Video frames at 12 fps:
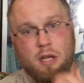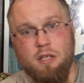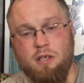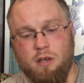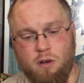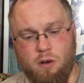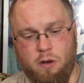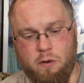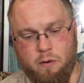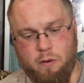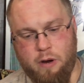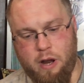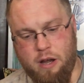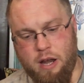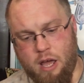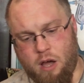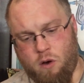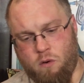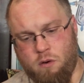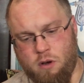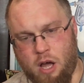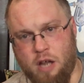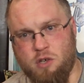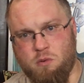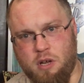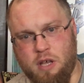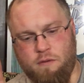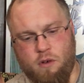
To, and now, I just want to give